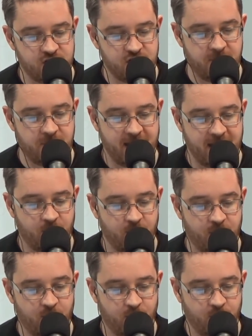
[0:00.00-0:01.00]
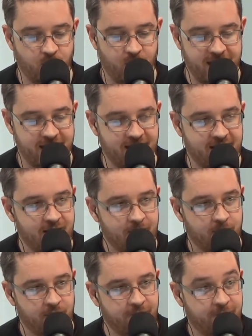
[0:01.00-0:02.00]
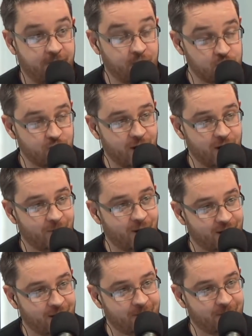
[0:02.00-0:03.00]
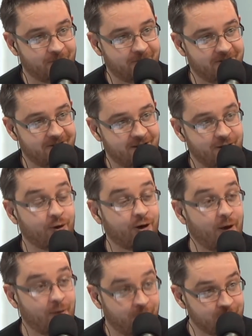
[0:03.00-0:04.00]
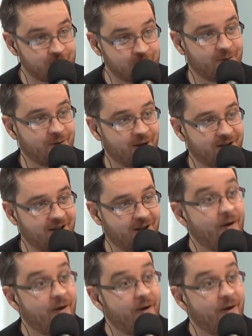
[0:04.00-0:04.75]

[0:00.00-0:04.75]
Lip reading: Jimmy Manuwa will win by first round knockout. You're going first round knockout.